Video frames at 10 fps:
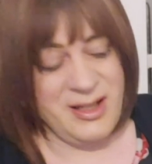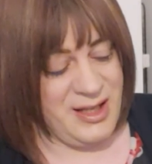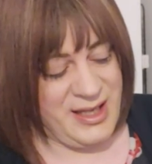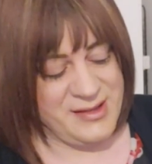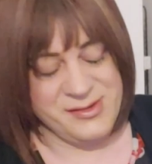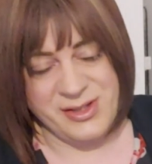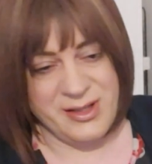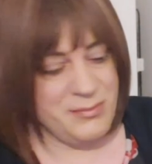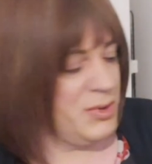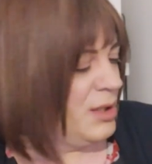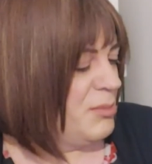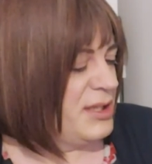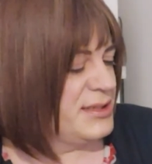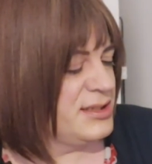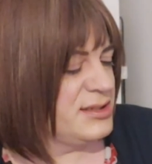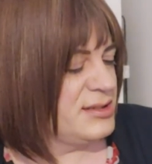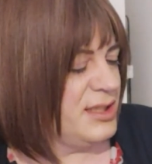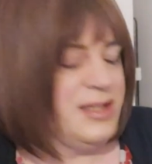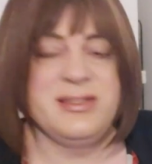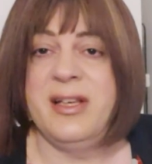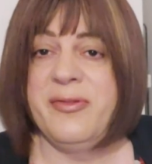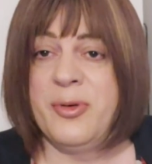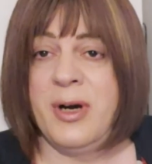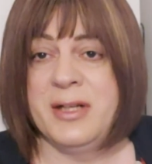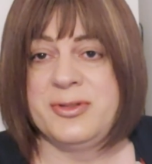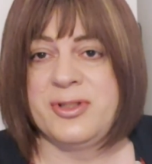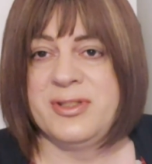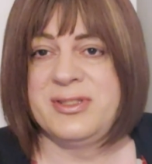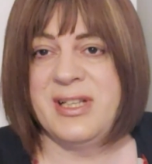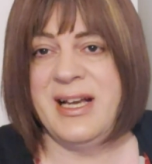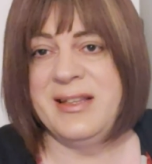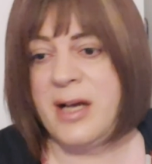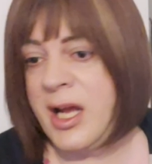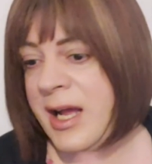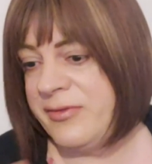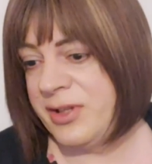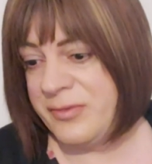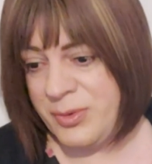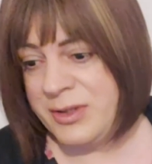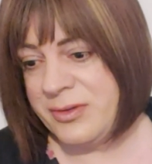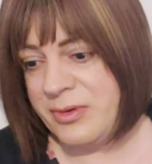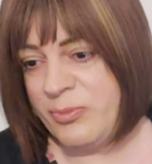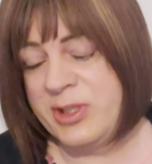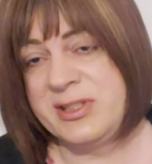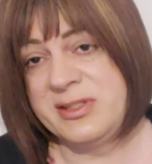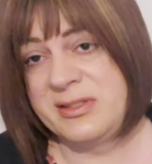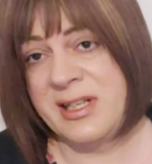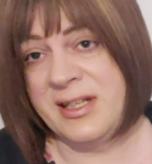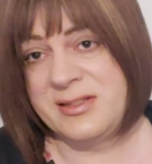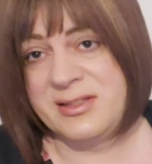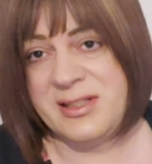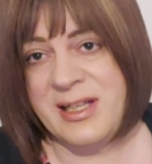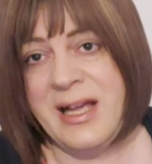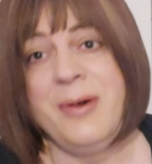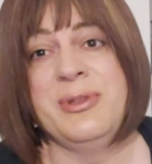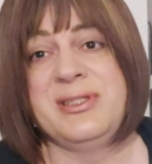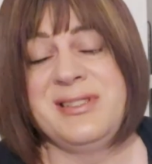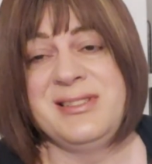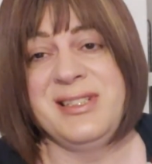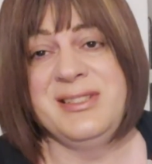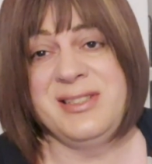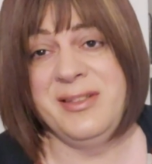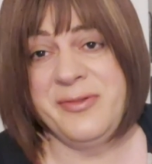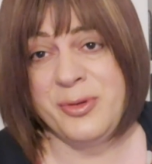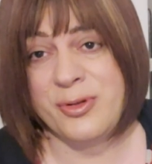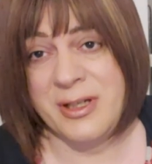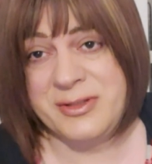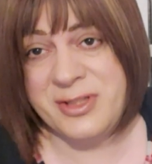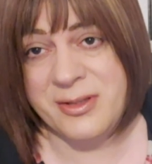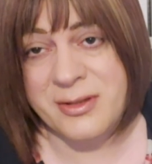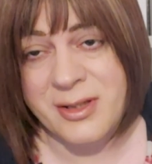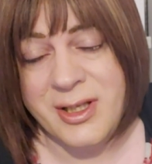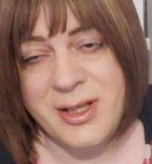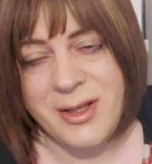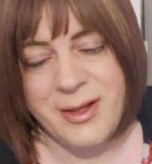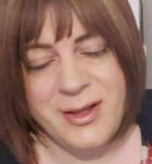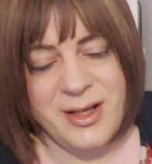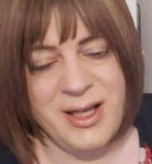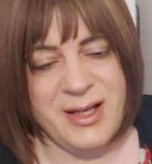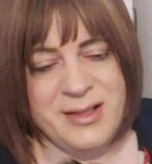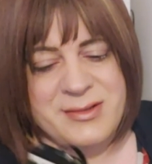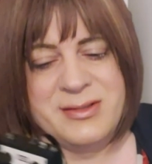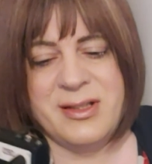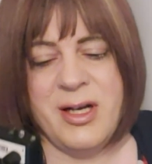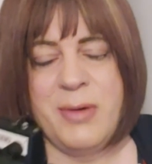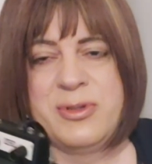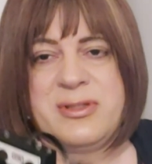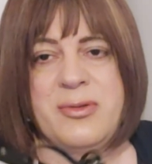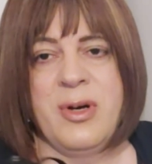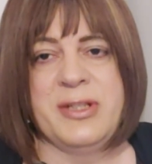And but this is the DT400, and I have another one which is connected to the layout, which is the DT402. And I wasn't quite